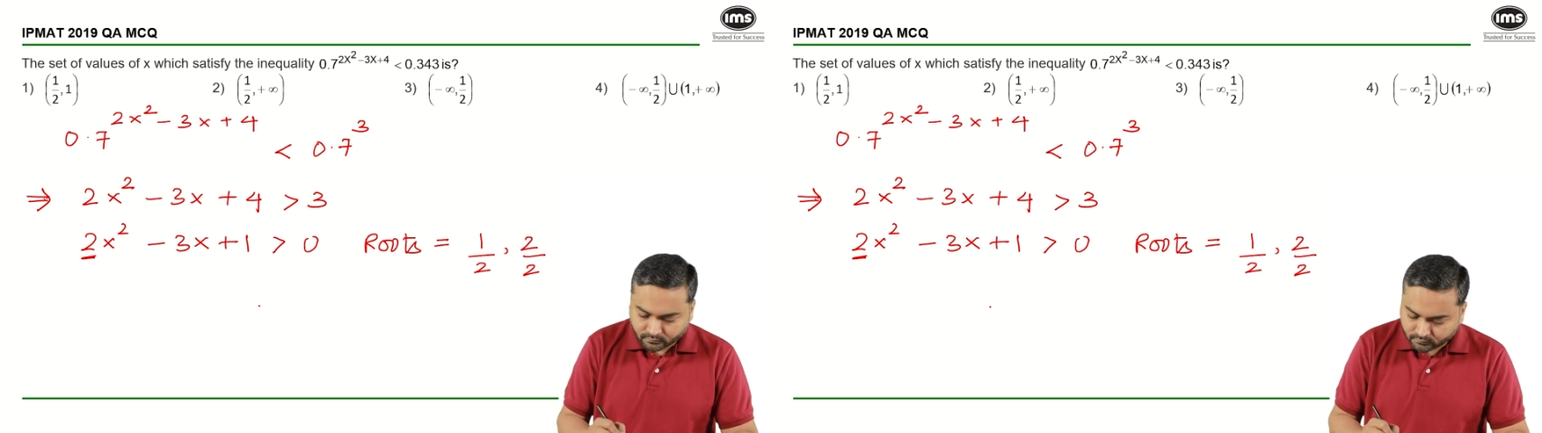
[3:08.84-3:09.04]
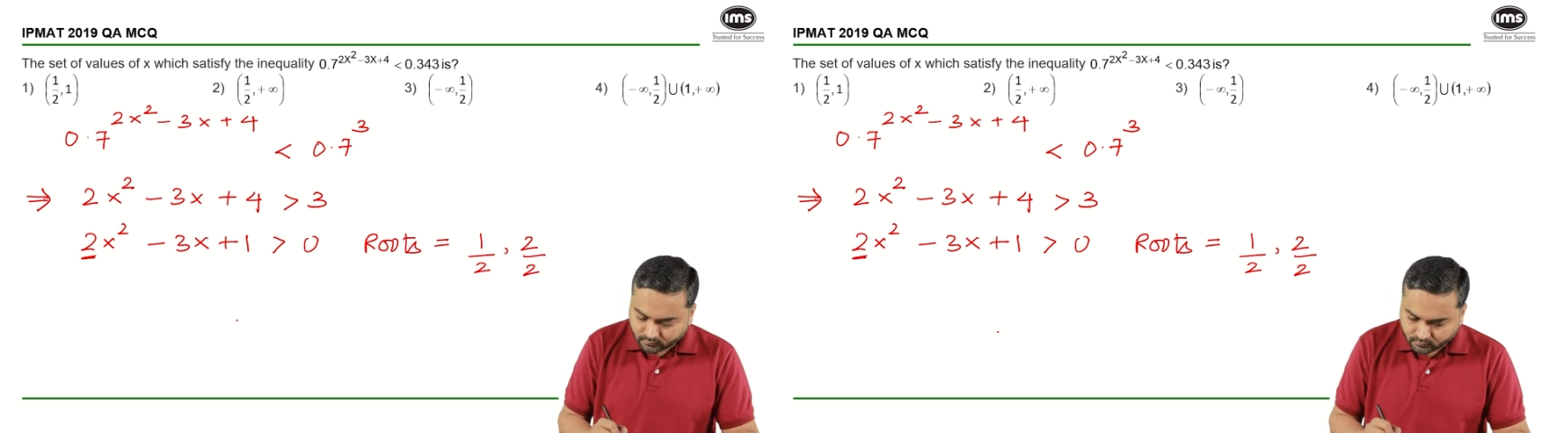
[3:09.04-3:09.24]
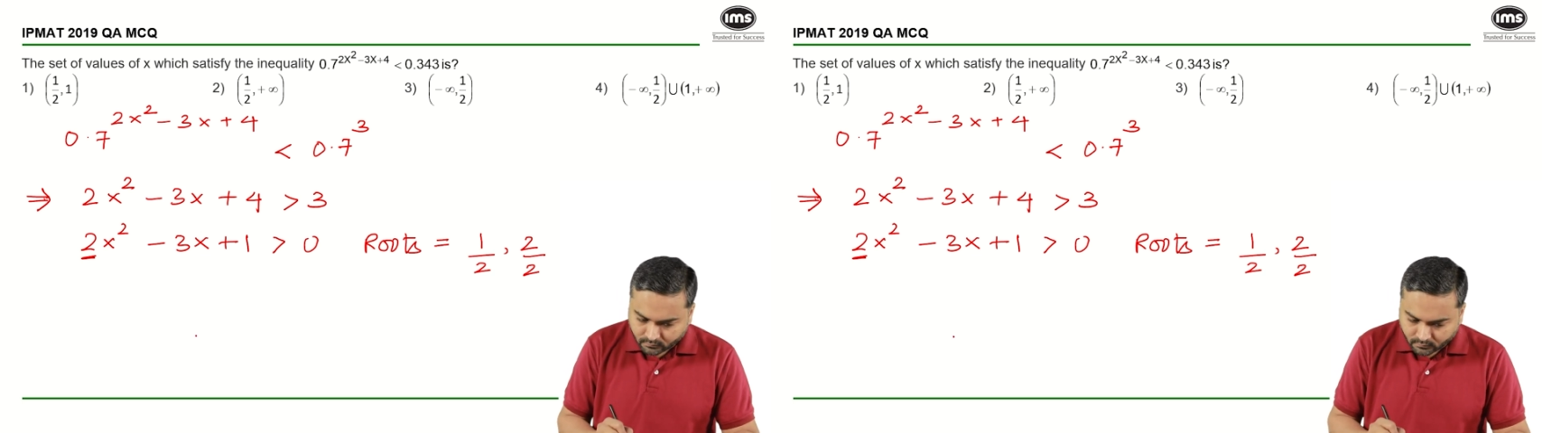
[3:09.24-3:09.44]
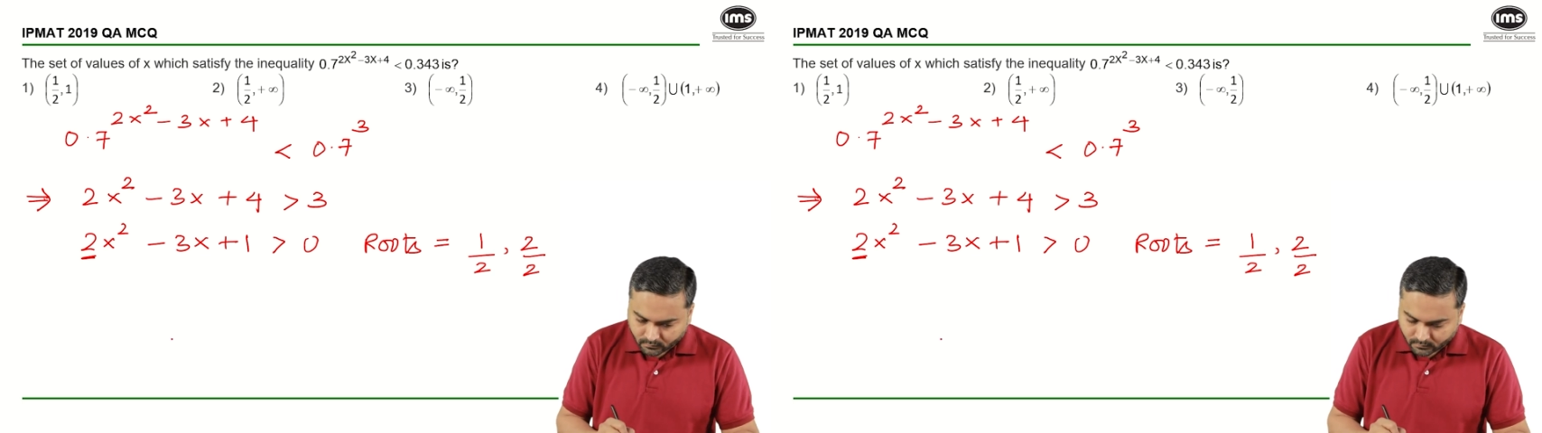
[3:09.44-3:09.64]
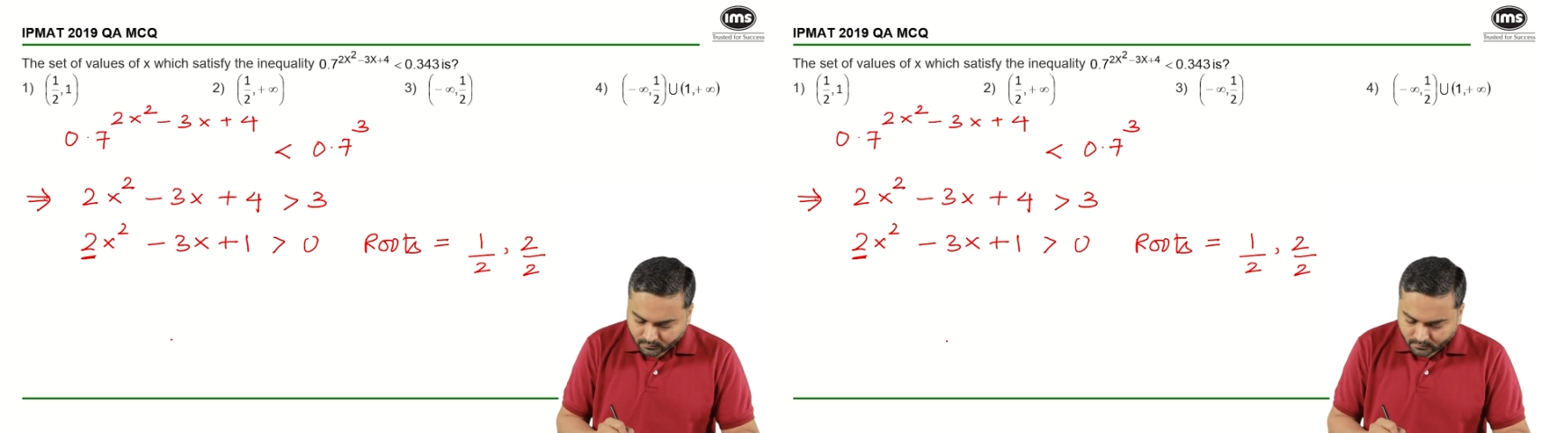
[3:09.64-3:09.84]

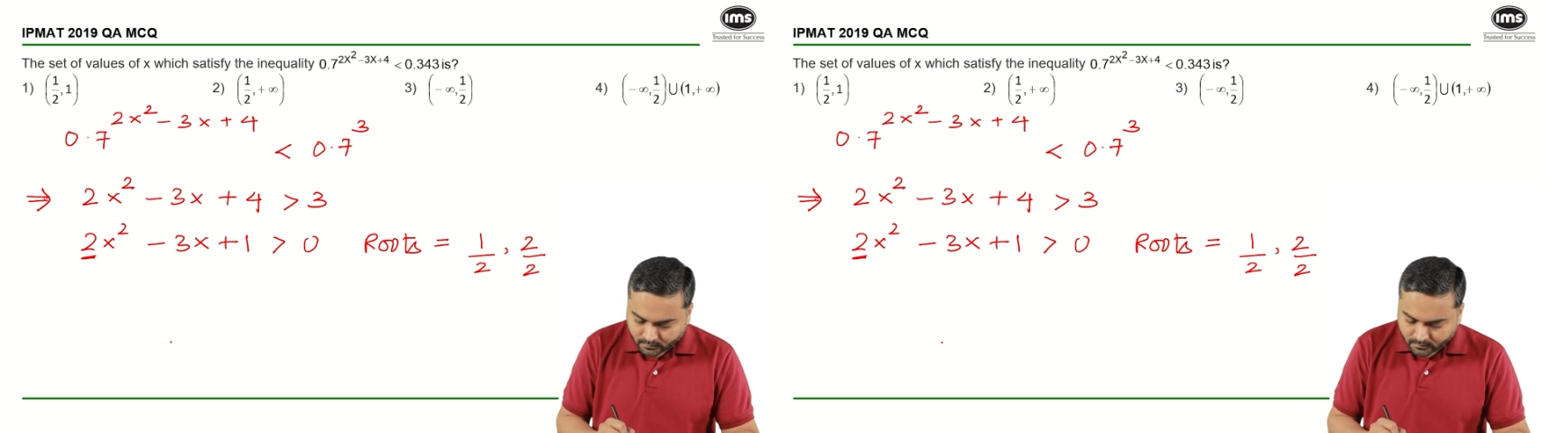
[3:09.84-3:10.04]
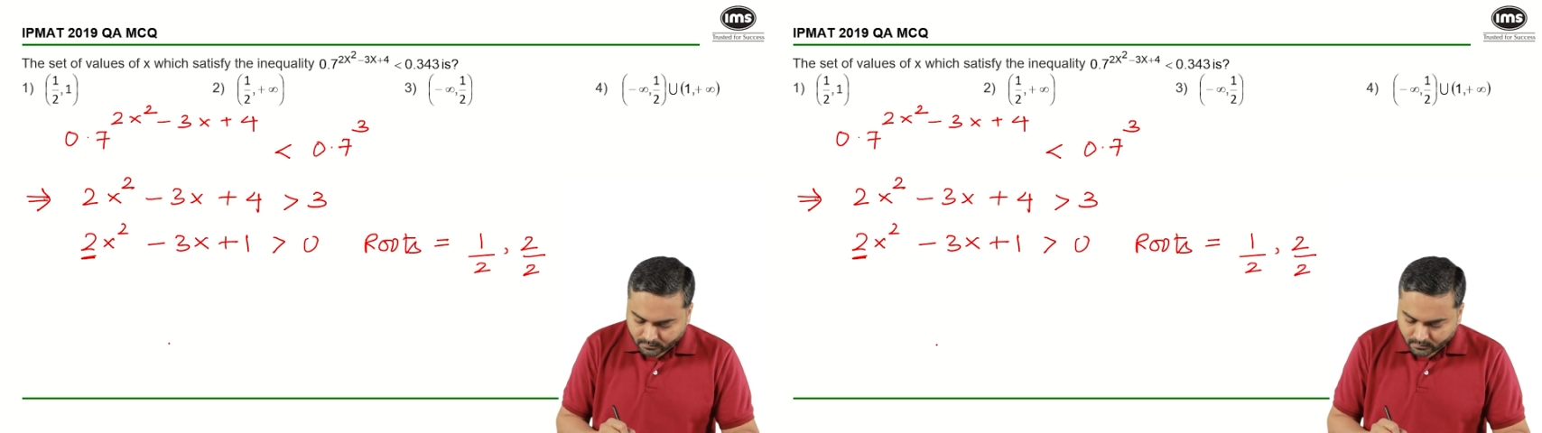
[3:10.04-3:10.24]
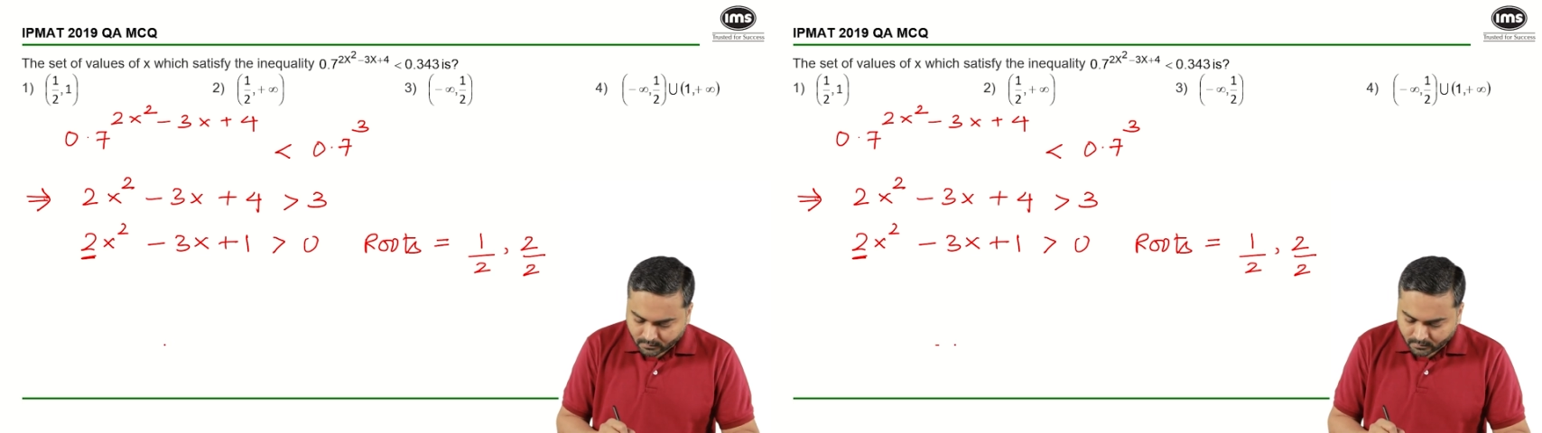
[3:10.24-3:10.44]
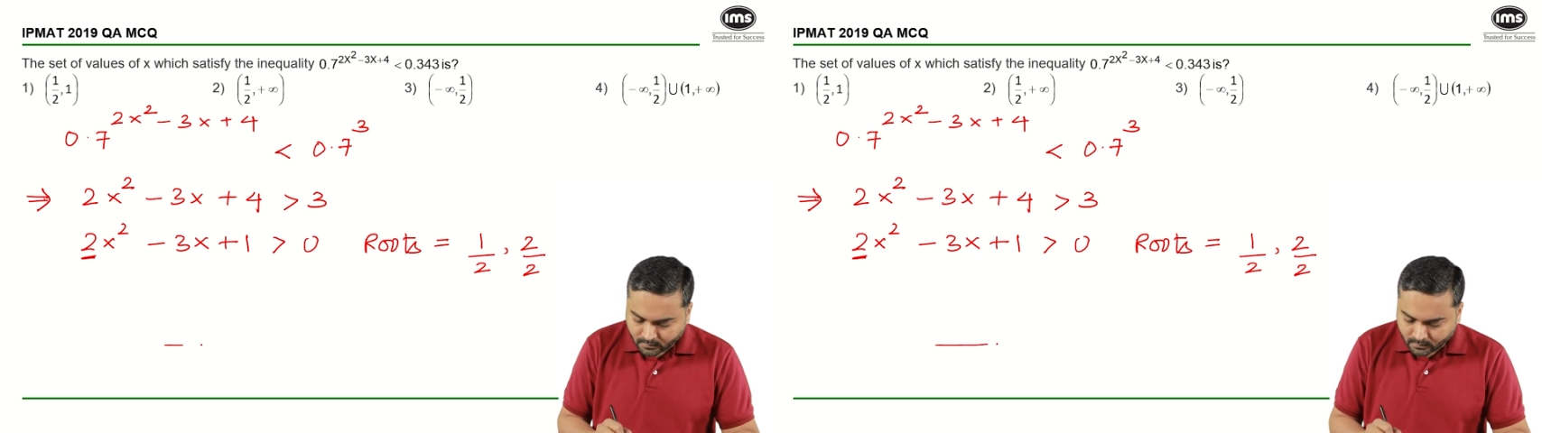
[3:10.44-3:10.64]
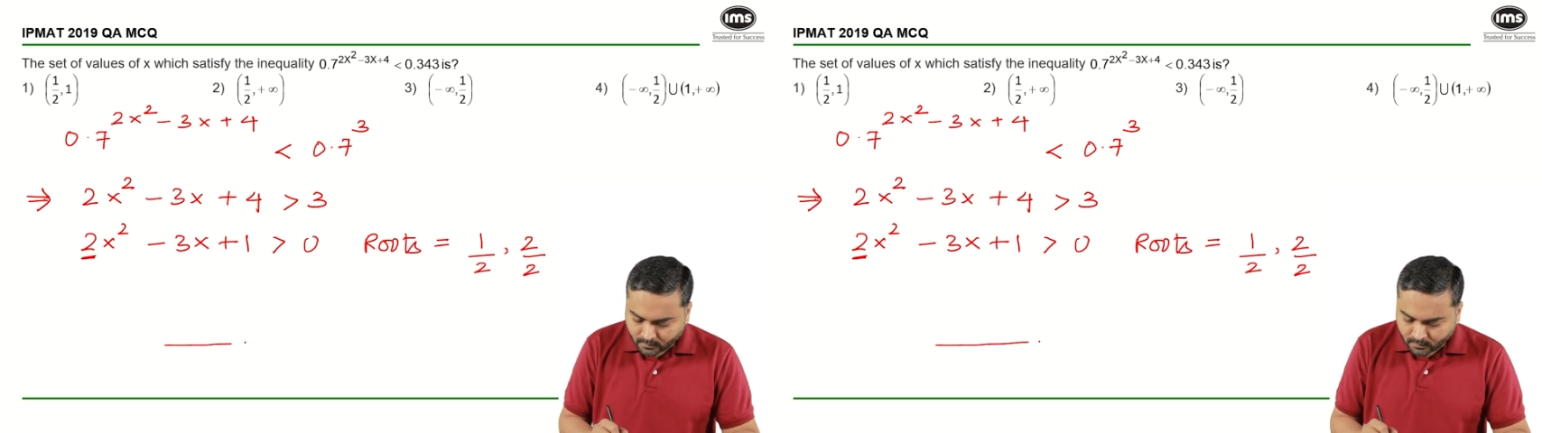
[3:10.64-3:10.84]

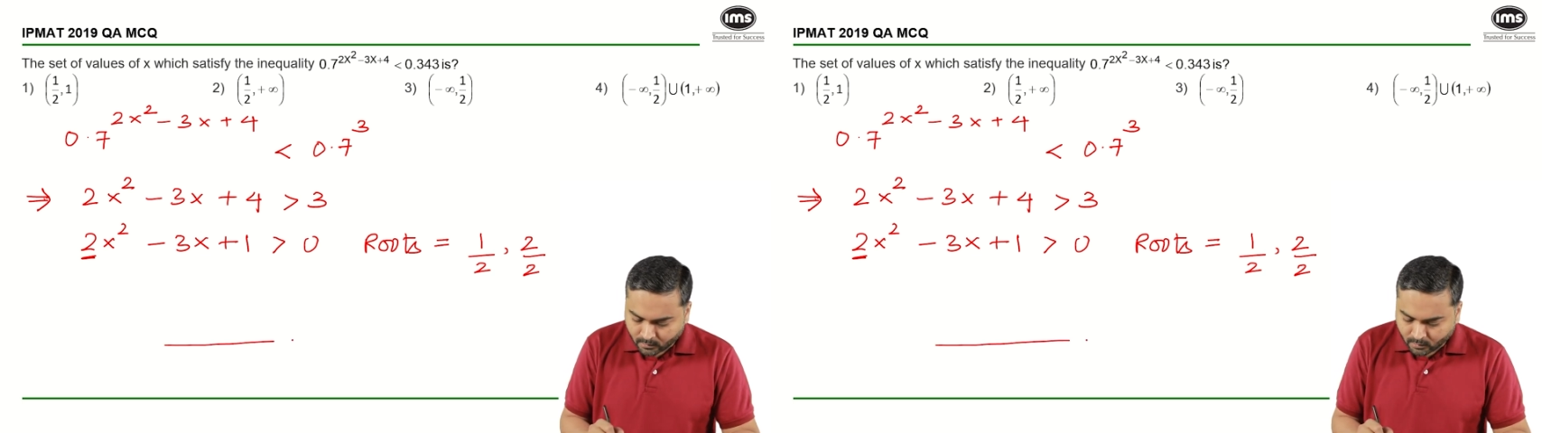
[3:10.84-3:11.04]
No one is speaking in this clip.